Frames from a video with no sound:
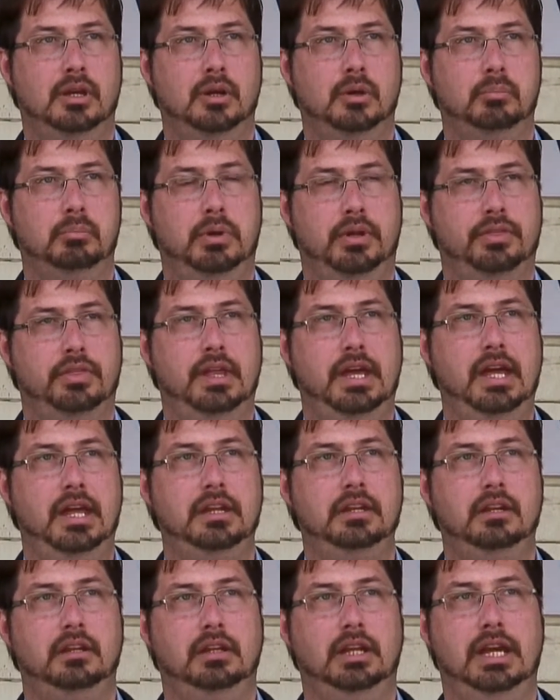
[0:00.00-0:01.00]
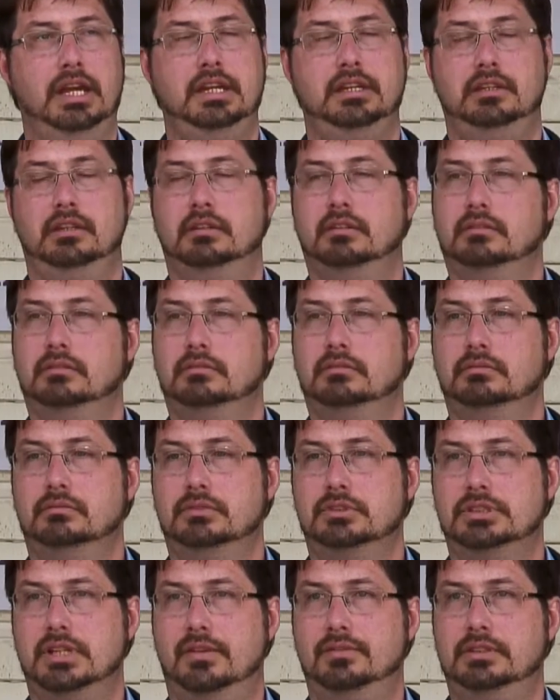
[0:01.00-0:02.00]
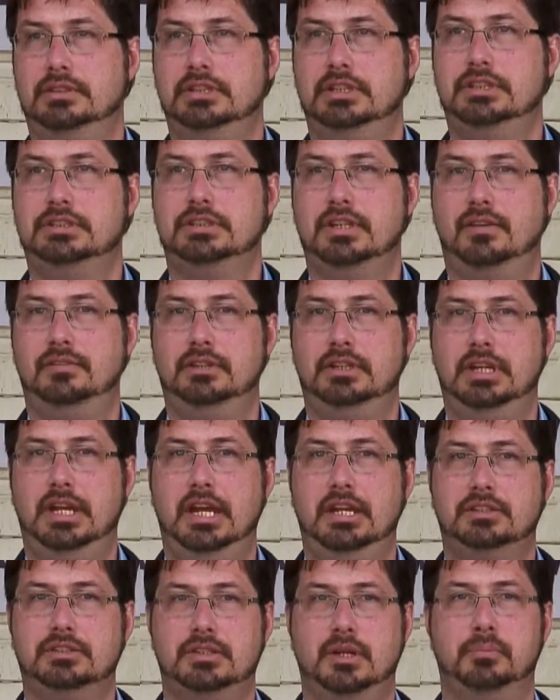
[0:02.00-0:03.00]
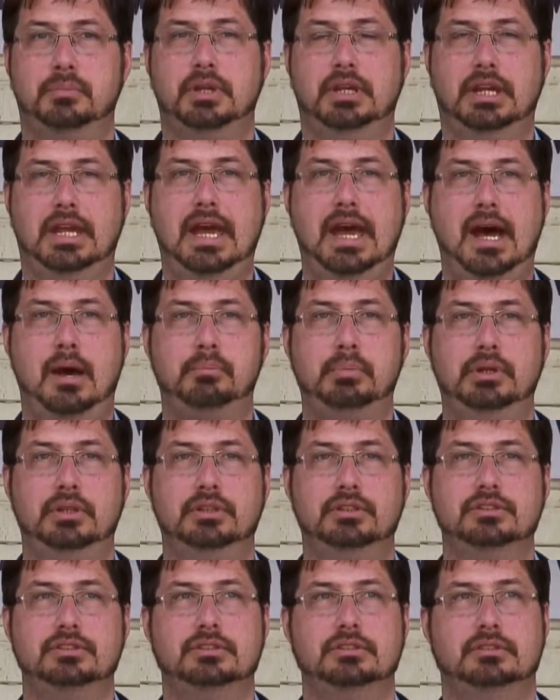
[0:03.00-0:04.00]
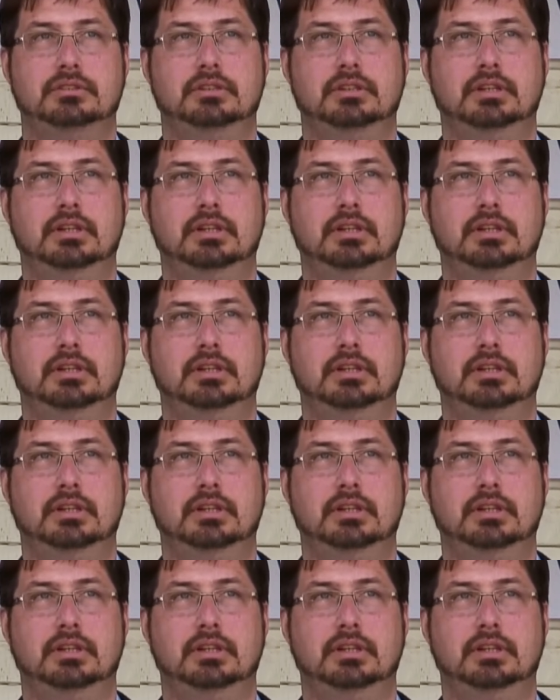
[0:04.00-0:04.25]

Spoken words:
But then late 1778, something happens